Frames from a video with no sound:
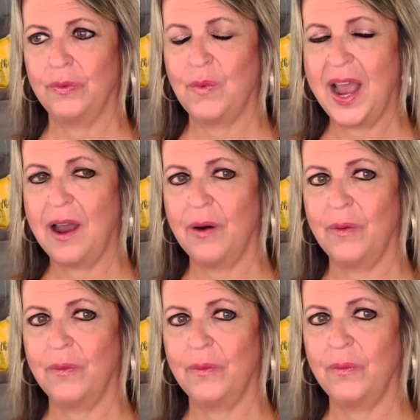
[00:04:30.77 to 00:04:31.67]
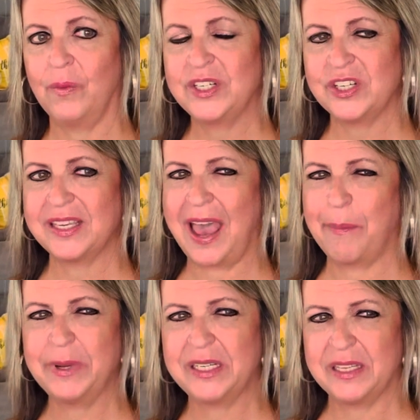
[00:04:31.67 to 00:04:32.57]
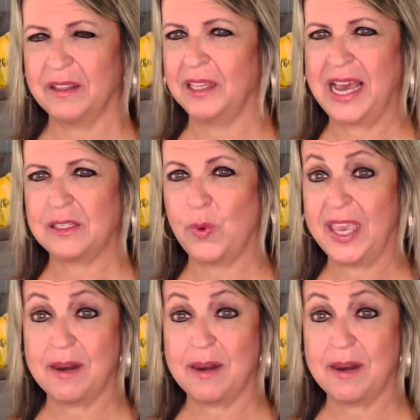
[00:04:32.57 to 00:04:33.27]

wow, what just happened in the last week?